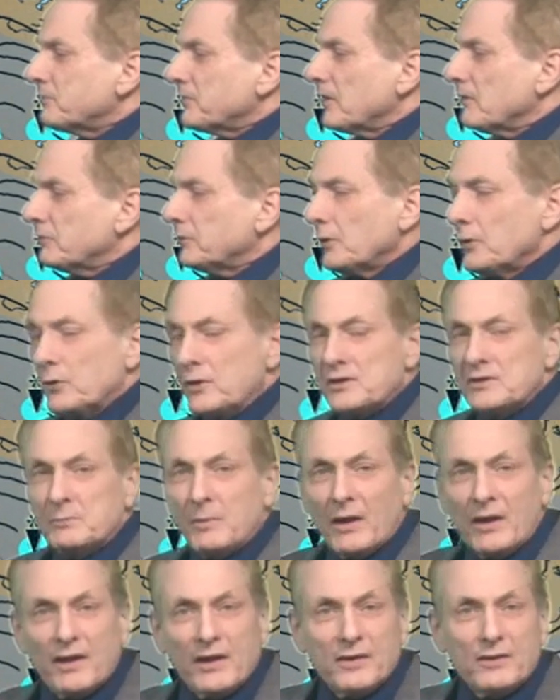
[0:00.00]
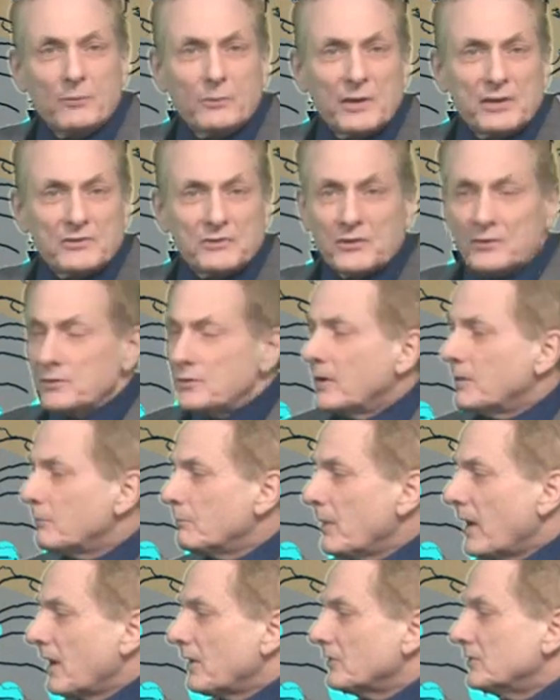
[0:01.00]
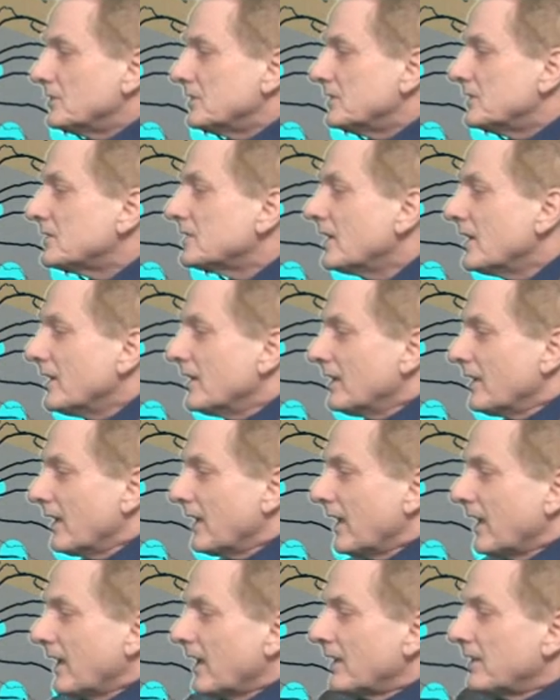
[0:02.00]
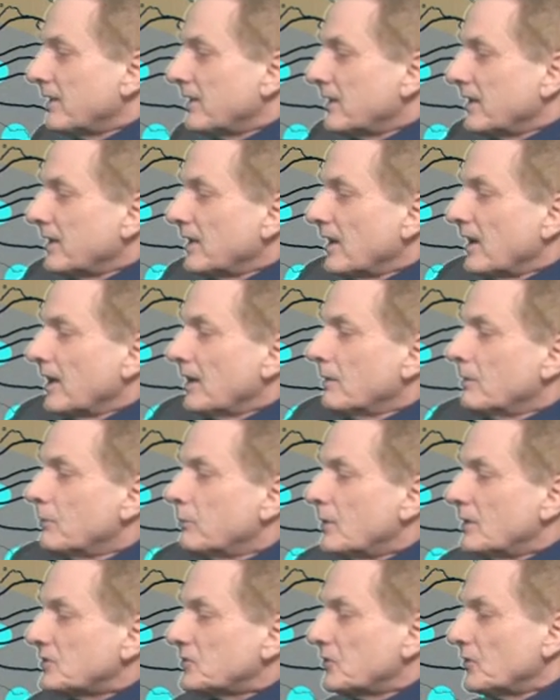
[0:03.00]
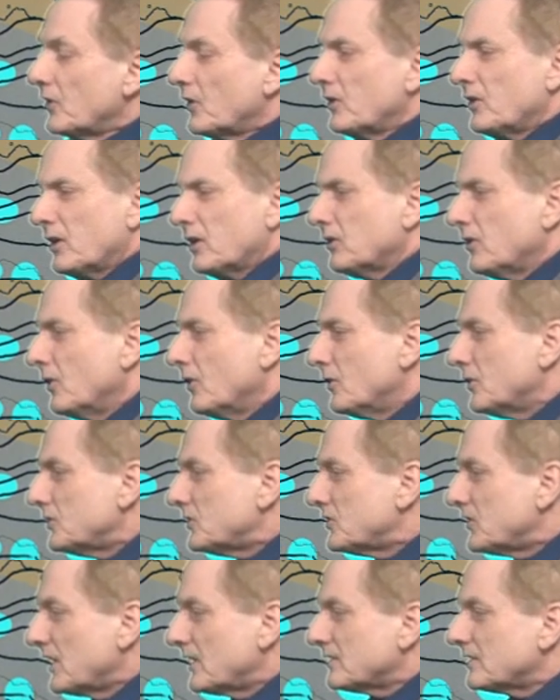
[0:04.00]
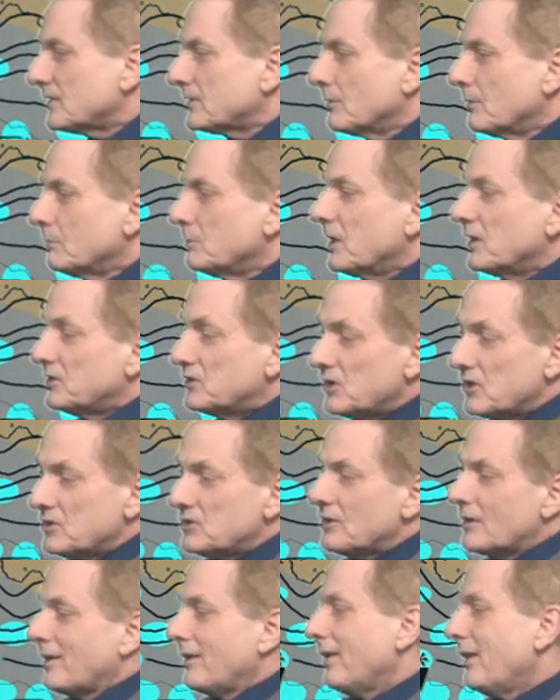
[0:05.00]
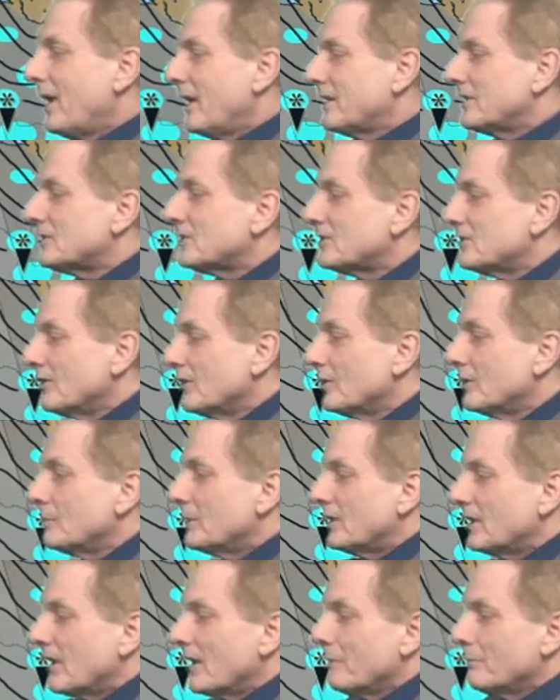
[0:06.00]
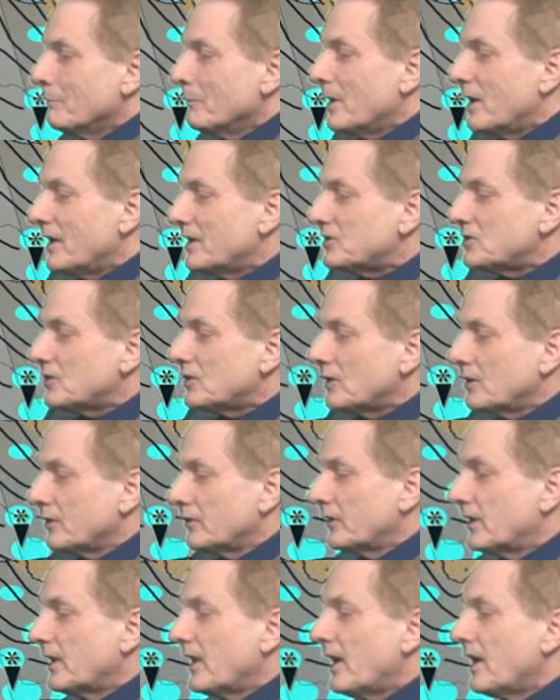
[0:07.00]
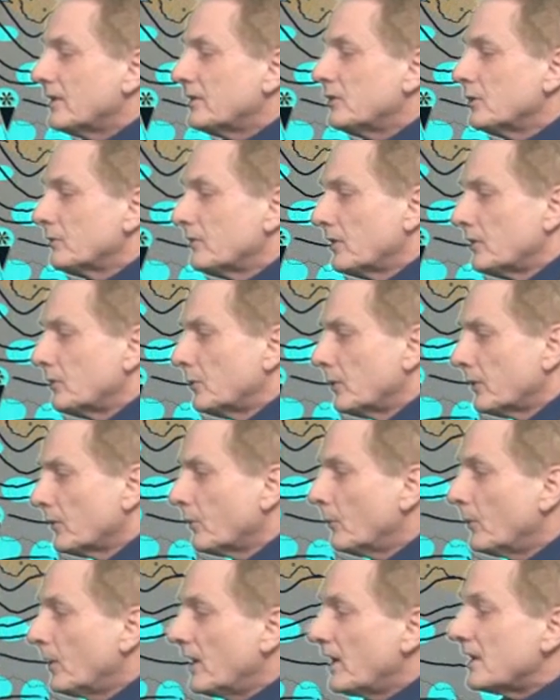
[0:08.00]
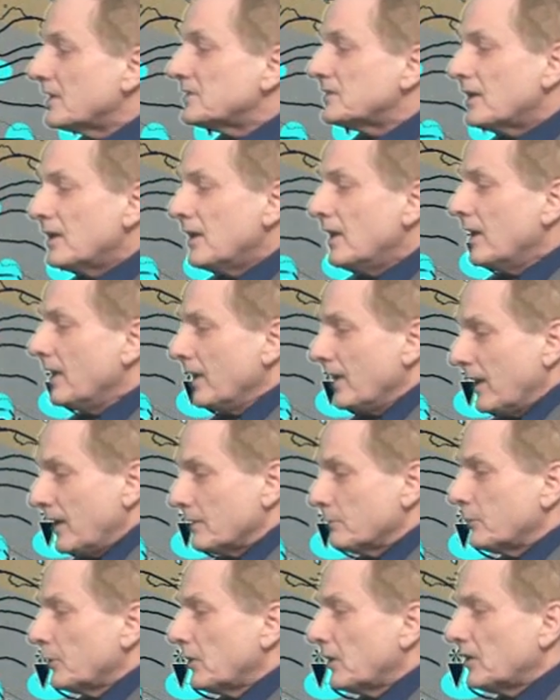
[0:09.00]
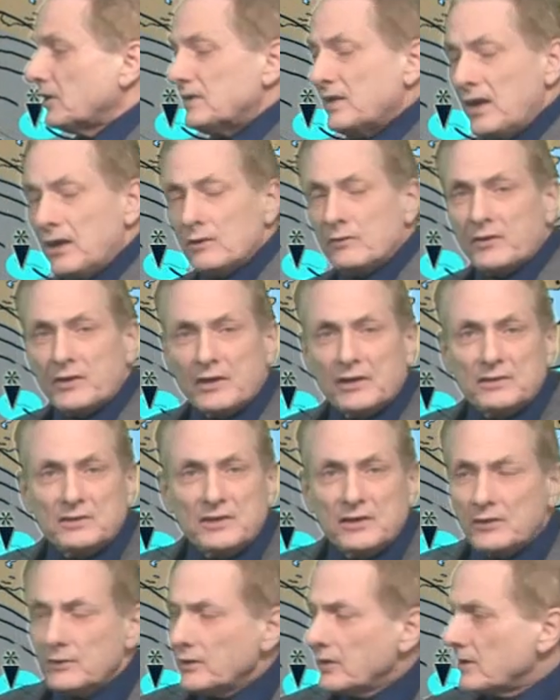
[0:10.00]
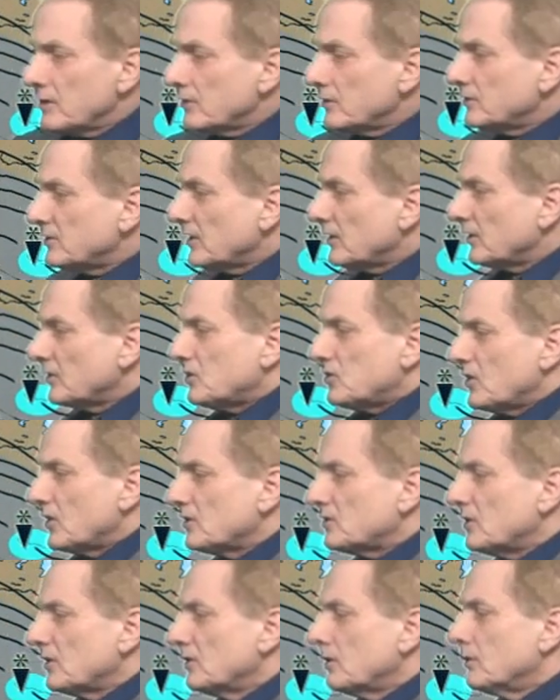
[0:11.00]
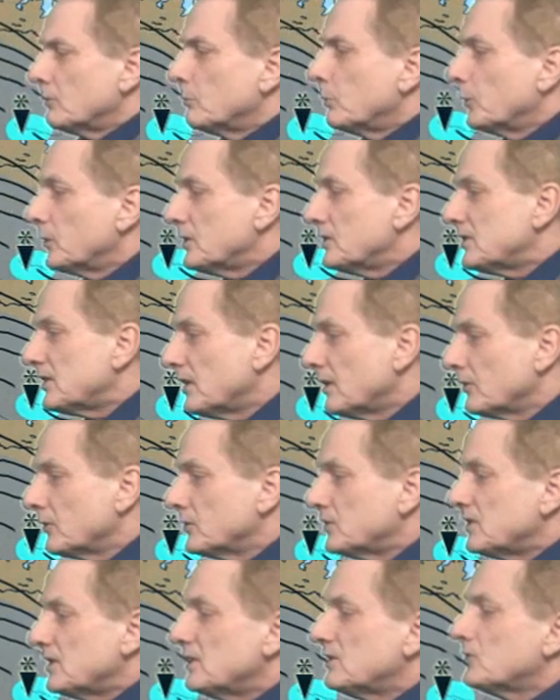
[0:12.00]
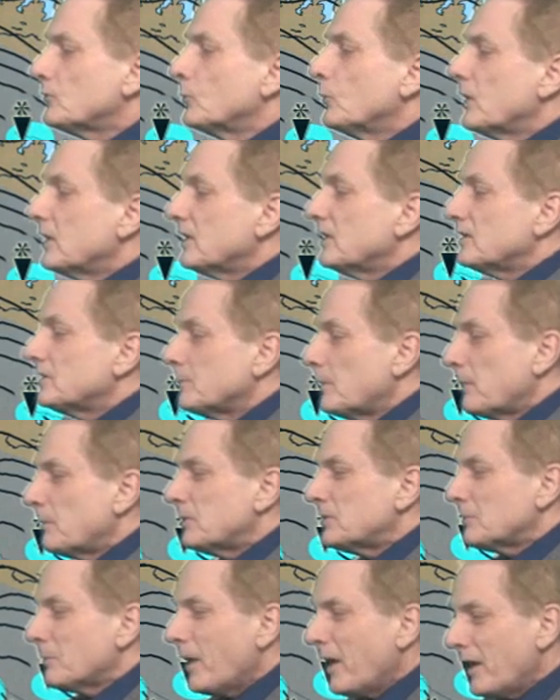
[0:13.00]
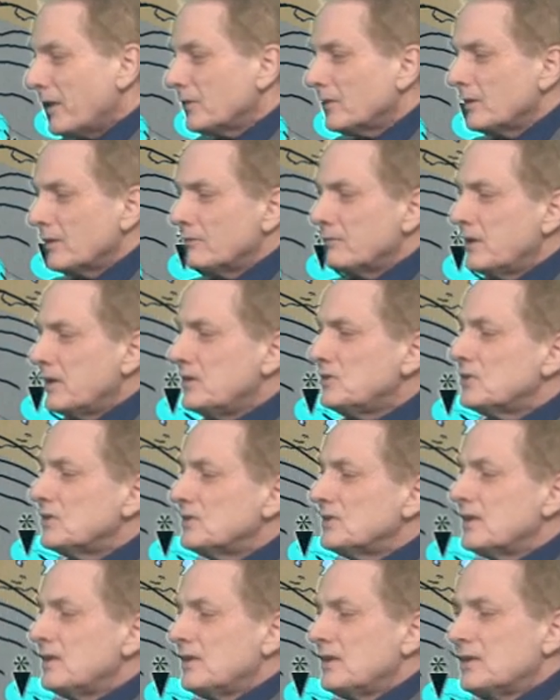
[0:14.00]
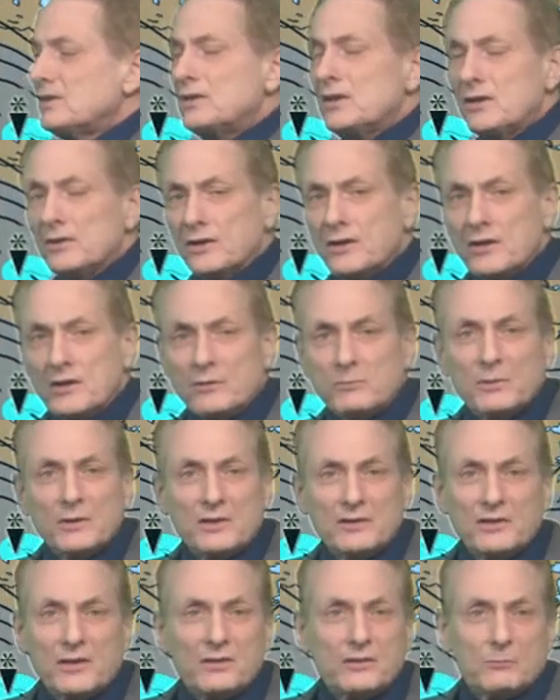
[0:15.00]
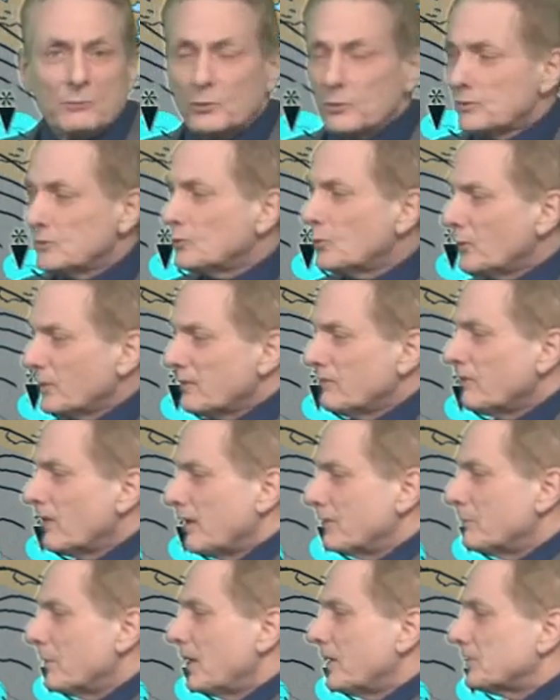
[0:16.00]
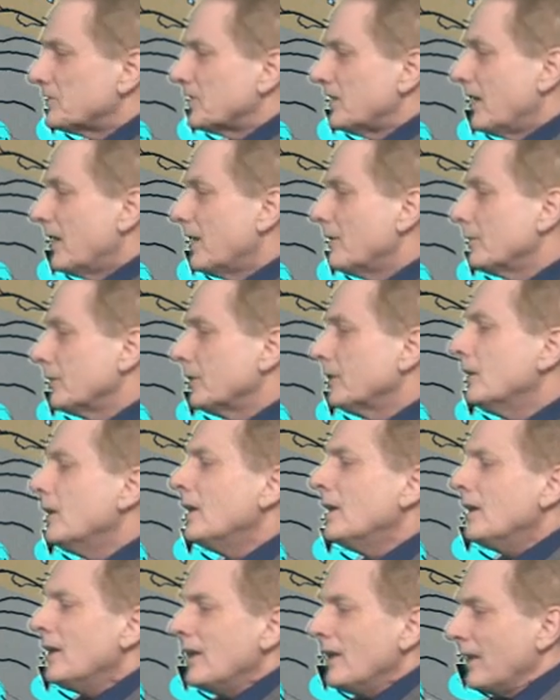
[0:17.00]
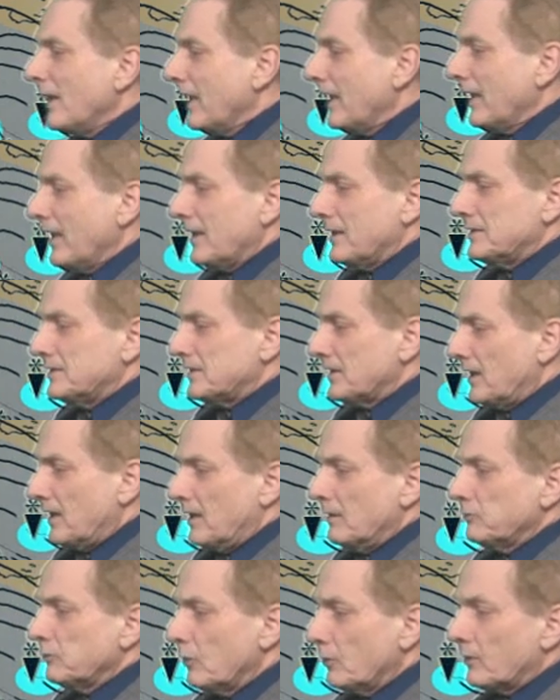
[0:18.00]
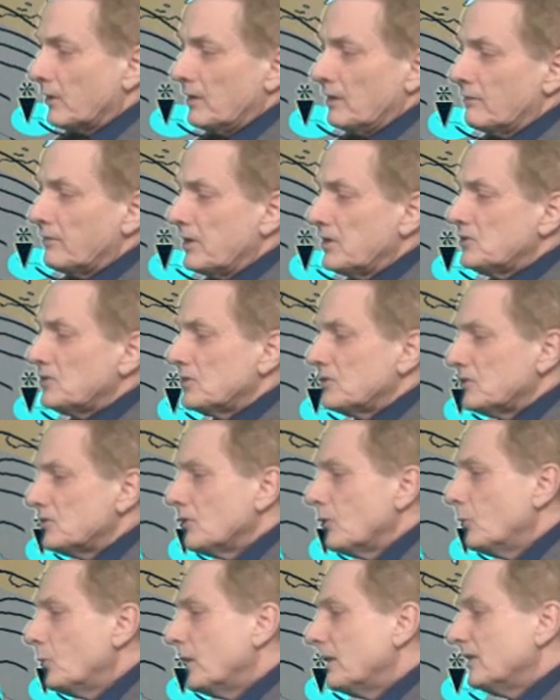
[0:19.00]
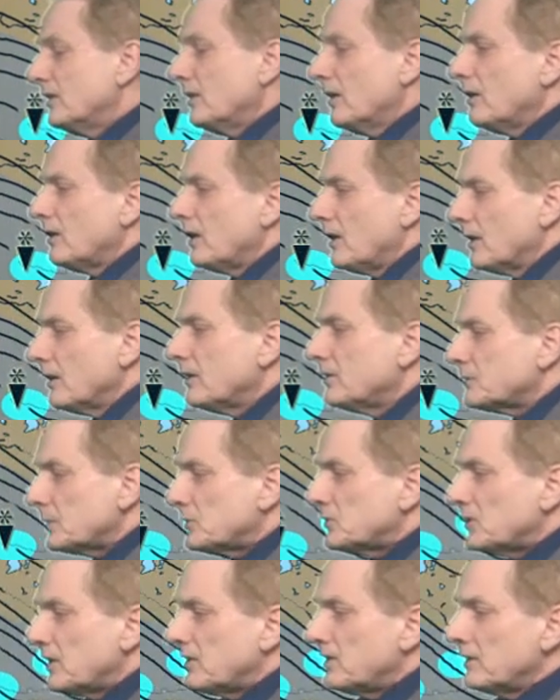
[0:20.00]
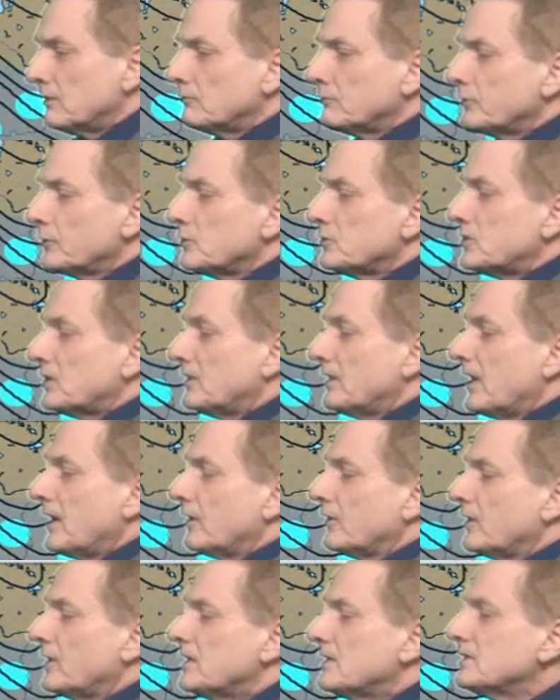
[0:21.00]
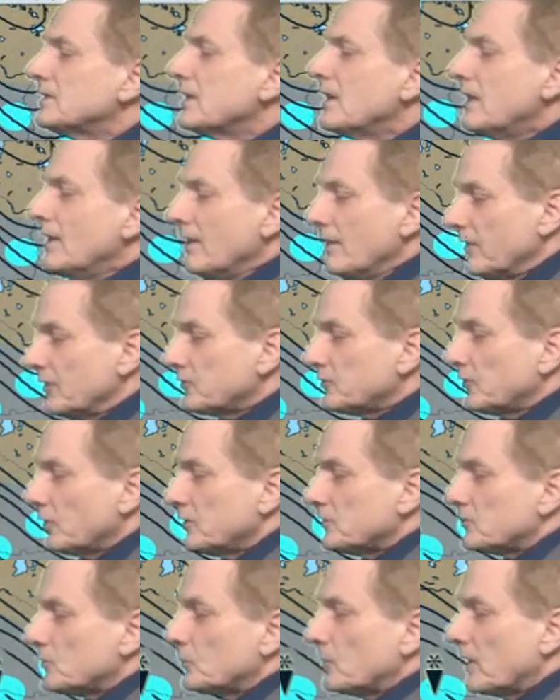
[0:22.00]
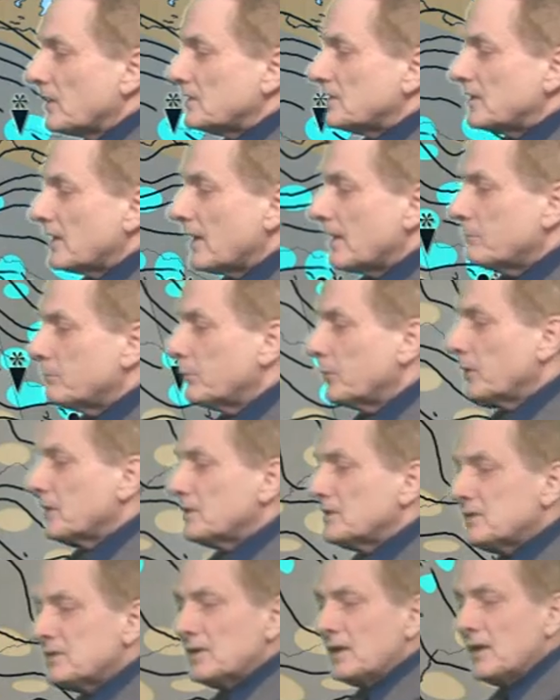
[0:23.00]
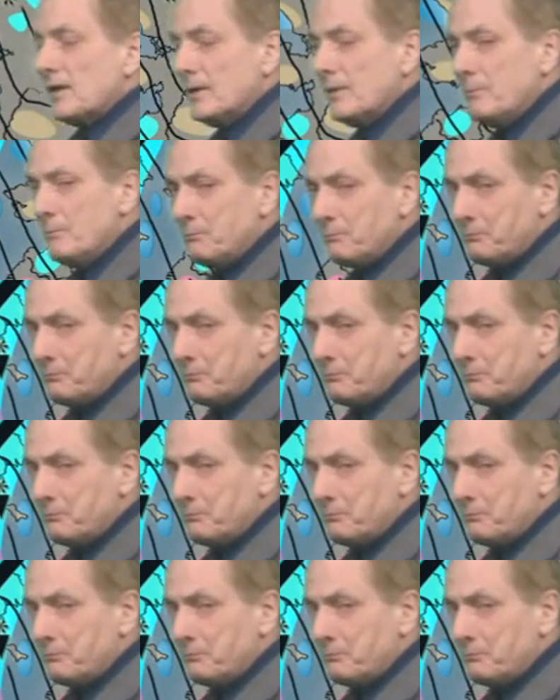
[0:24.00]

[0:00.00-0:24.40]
flurries behind the western mountains and the western Arctic coast. Chance of some additional light snow, but not much. Clearing out here over the northwest. And a pretty good day over the interior. Delta Junction, a little breezy on those east winds, maybe some higher elevations in the interior, but nothing more than 25 miles an hour. And lower elevations, no wind at all, especially in the inversion areas. This front swings up, brings a